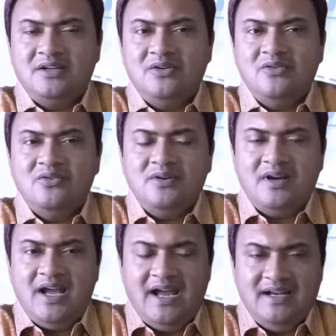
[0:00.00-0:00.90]
go
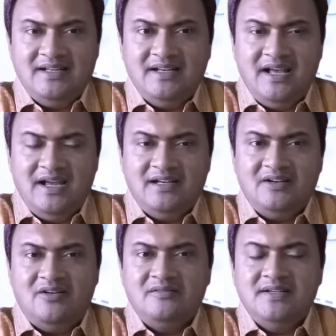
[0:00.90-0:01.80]
hand in hand
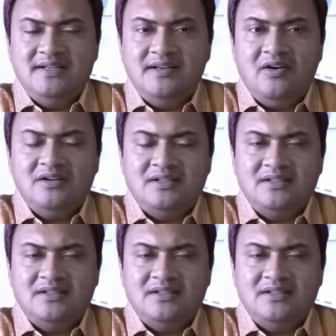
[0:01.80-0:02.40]
or will not